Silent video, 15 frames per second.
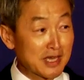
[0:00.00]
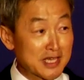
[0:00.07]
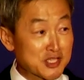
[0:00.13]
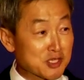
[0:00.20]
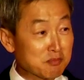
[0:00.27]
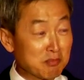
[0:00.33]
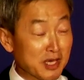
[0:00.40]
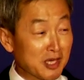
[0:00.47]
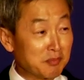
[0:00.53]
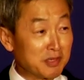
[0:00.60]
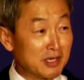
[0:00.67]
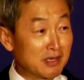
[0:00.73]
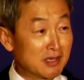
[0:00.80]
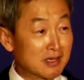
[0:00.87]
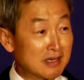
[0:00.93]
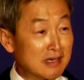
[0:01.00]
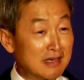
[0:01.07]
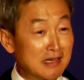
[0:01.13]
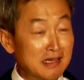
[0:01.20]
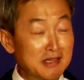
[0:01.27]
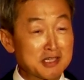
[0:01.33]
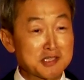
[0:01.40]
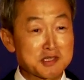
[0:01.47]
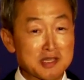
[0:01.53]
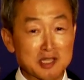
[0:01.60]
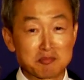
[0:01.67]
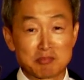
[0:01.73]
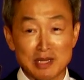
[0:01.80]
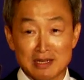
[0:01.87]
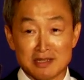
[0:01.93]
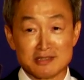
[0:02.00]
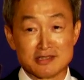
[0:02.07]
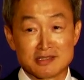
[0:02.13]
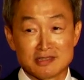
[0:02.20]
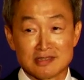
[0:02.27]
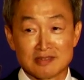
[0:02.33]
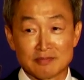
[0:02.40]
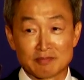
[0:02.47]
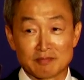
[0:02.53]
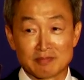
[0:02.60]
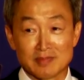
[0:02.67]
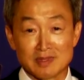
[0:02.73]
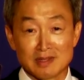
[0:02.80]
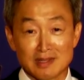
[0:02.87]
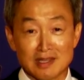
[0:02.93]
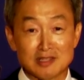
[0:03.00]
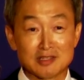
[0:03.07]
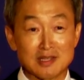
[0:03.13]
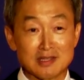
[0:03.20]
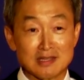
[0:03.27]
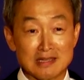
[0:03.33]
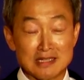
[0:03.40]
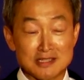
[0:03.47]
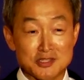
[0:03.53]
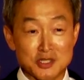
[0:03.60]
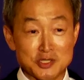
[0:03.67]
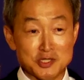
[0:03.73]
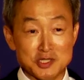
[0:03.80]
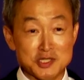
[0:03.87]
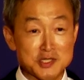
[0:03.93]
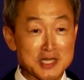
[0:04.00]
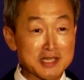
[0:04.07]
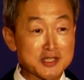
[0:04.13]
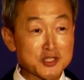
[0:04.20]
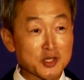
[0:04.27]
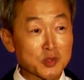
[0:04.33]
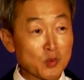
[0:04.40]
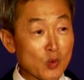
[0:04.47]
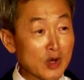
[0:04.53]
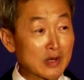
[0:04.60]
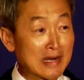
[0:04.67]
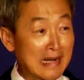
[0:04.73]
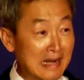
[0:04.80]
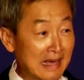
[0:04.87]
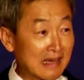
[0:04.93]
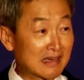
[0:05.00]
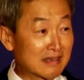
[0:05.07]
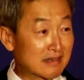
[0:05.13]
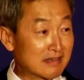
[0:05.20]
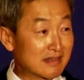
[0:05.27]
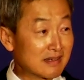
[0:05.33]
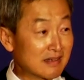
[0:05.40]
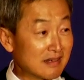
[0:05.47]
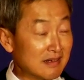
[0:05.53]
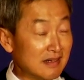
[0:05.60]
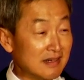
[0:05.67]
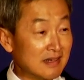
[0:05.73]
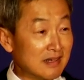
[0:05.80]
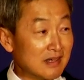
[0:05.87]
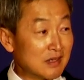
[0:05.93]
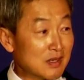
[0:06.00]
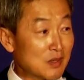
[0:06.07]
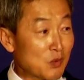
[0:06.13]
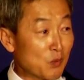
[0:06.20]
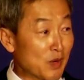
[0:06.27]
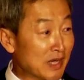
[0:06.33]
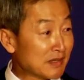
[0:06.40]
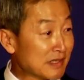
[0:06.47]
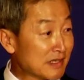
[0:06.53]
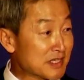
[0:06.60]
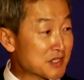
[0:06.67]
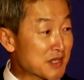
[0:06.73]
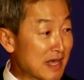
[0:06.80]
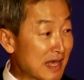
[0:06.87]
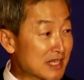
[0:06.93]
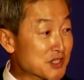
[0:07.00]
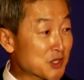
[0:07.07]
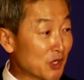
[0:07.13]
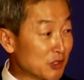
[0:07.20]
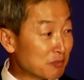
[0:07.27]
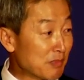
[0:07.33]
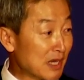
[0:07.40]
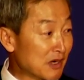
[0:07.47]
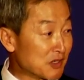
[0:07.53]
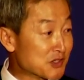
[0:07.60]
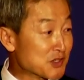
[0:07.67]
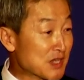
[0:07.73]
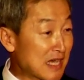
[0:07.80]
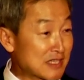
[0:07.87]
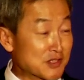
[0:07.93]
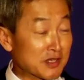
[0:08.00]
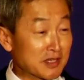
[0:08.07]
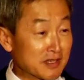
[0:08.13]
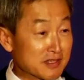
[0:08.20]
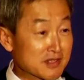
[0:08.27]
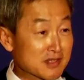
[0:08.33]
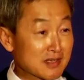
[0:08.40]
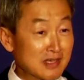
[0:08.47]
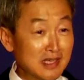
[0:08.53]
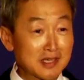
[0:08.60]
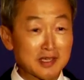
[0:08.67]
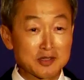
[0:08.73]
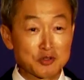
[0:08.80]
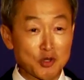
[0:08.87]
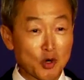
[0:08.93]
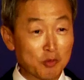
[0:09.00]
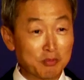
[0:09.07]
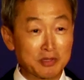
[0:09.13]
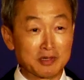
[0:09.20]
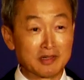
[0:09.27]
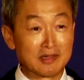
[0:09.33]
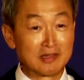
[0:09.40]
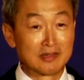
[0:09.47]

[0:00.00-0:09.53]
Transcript: as it may be, it is not balanced. It just stands on one leg. When it is as unbalanced as it is, it can topple.